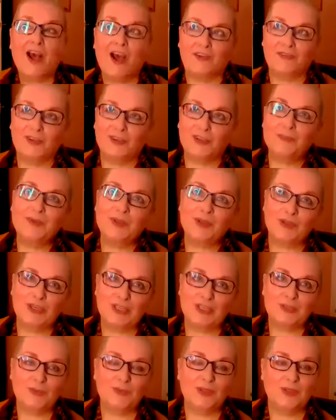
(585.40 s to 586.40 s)
I've got to be
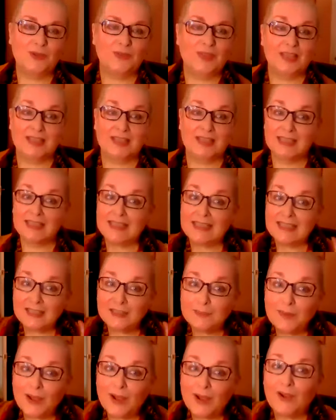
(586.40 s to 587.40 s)
honest with you, there's a
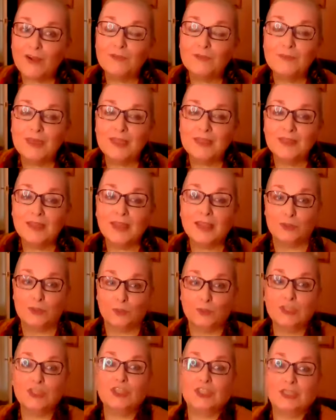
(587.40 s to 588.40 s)
little part of me that
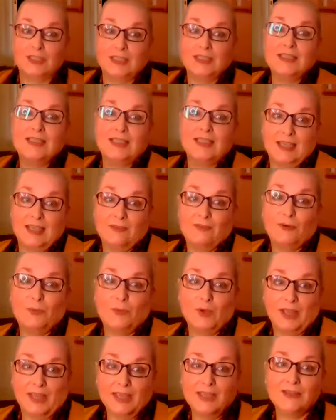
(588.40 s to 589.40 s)
is wishing this year
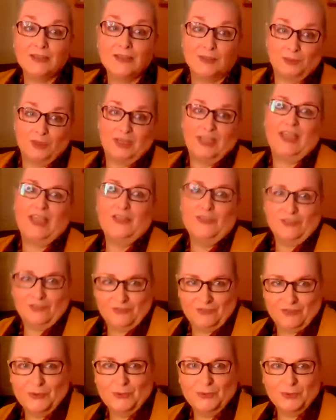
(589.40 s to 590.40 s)
away because I want to get
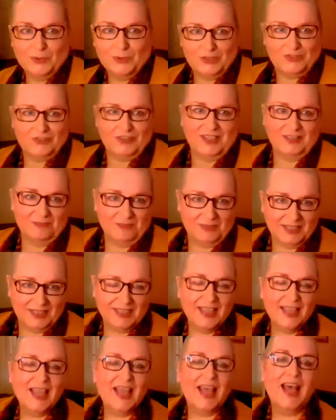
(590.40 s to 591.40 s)
through all the
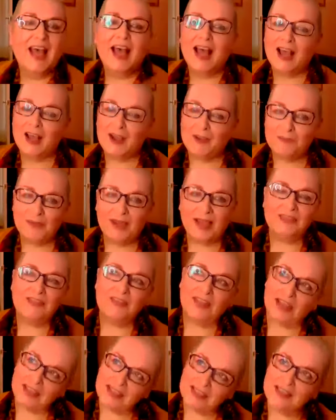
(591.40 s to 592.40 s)
treatment. And
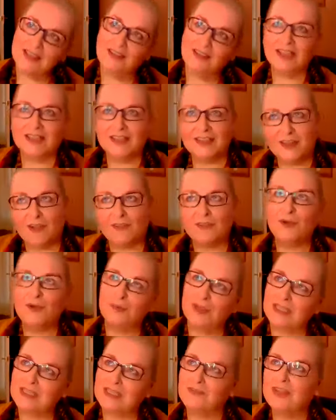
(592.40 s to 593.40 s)
that's like, you know, I've
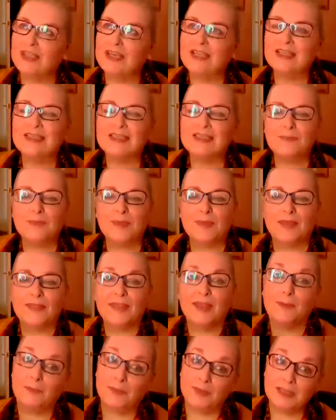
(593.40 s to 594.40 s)
got mixed feelings about
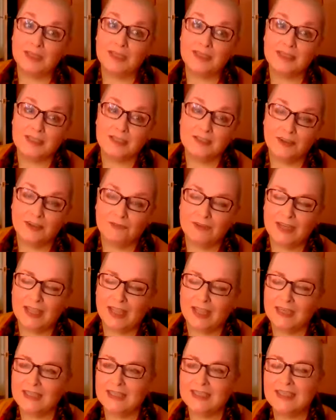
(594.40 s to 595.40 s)
that, but it's just a
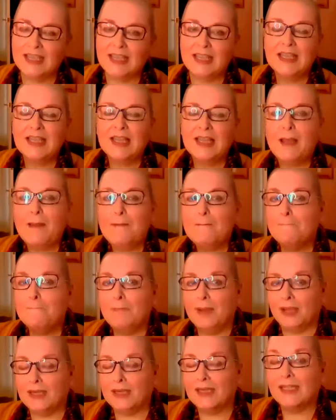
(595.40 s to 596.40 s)
reality.
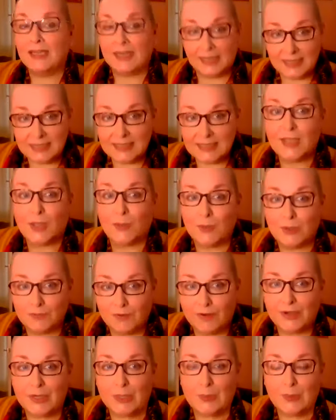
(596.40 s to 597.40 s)
But it is going
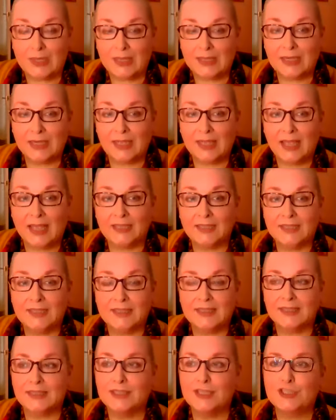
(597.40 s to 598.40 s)
very quickly.
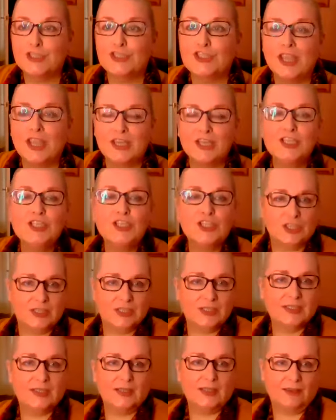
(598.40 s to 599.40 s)
And the
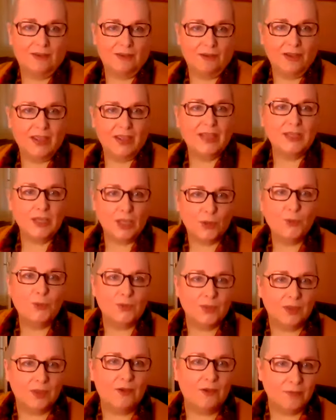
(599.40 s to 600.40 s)
changes that I know
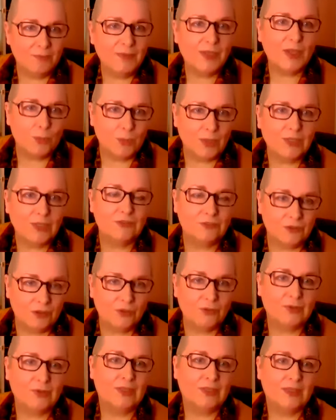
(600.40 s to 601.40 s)
that I'm going
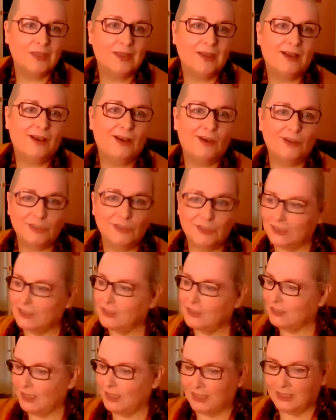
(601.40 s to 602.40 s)
through are
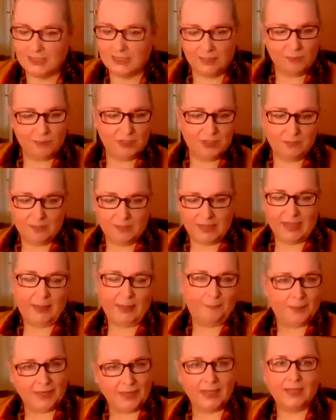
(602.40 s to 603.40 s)
just, they seem to be
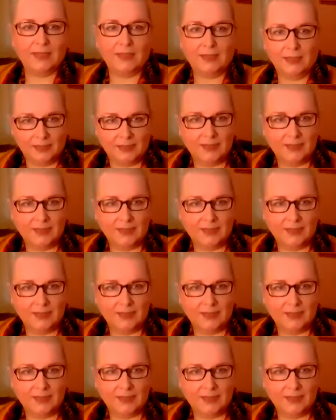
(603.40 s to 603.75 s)
happening